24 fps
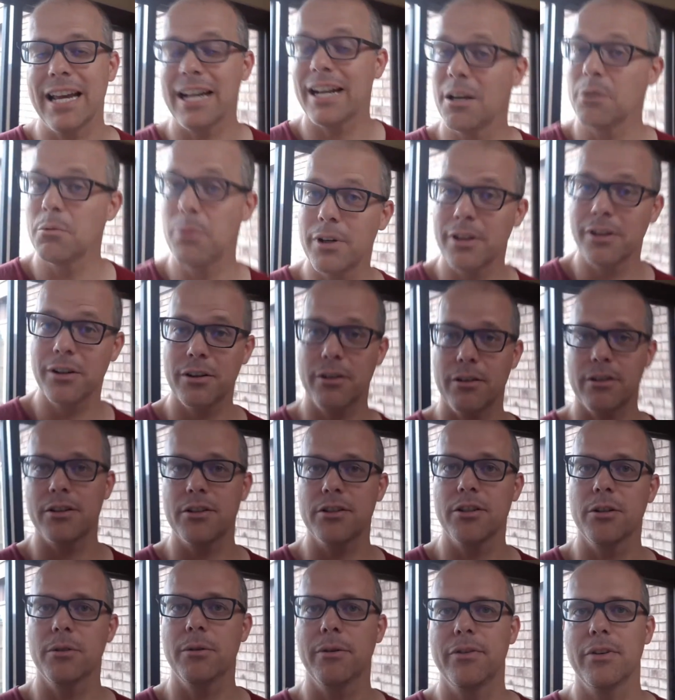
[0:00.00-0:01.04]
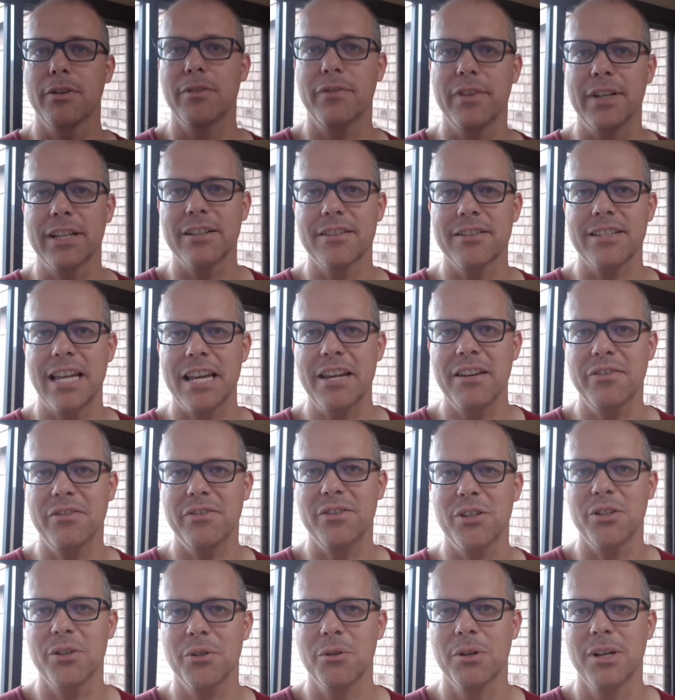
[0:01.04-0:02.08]
And I would encourage you, if you feel safe,
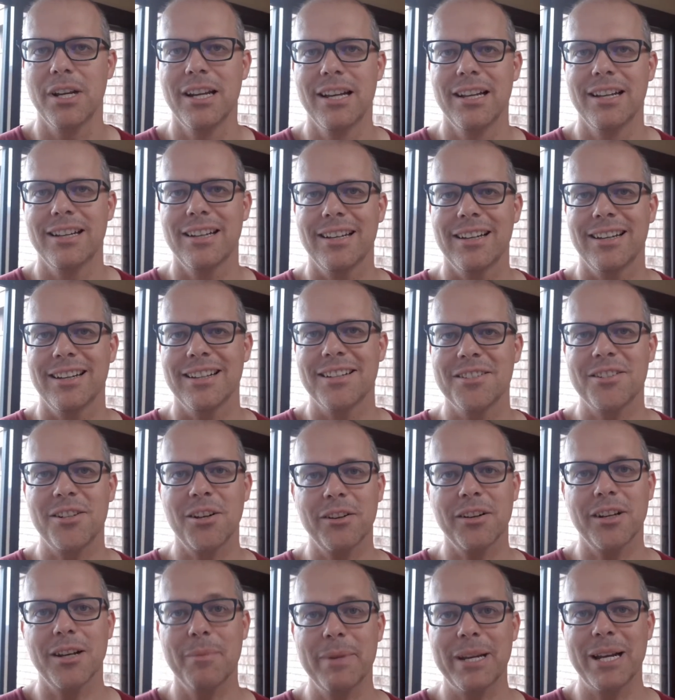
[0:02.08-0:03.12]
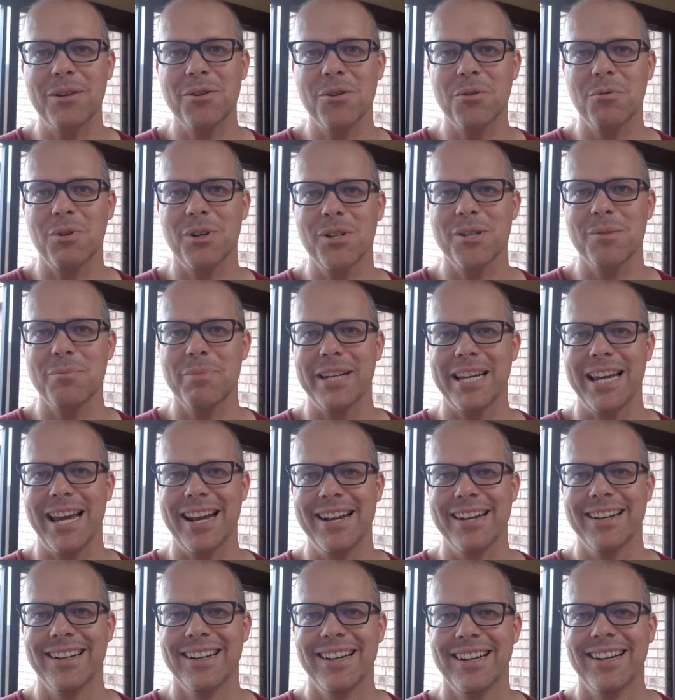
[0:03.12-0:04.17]
to uh, start coming out to worship
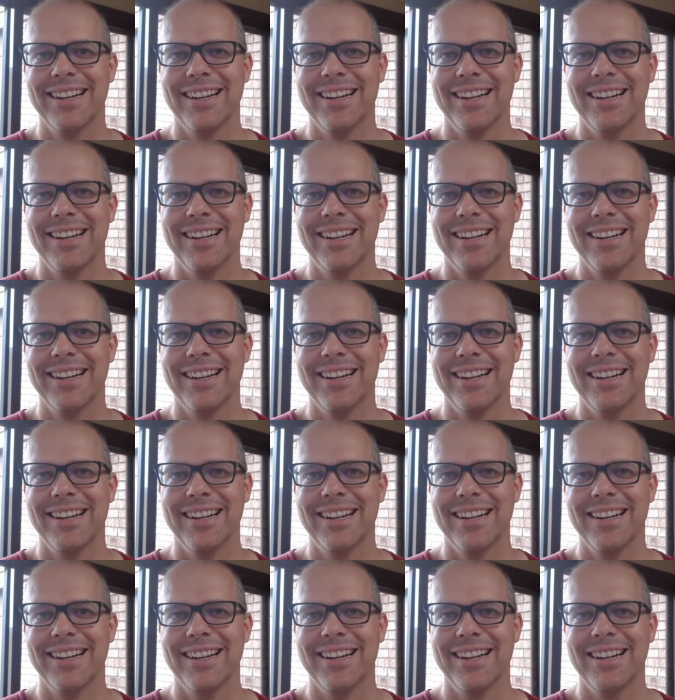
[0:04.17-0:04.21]
again.